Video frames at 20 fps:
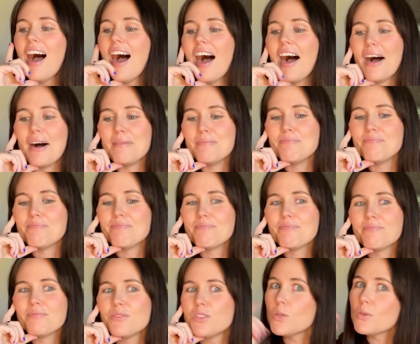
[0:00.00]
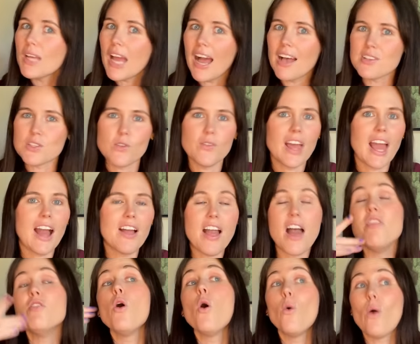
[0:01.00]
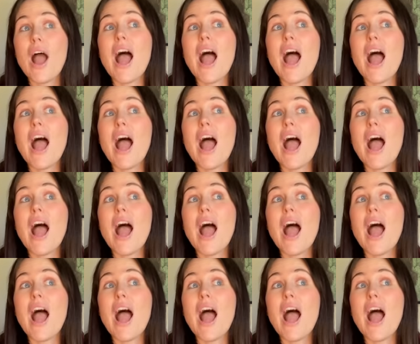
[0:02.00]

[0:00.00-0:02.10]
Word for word: Um, so yeah, so they and oh,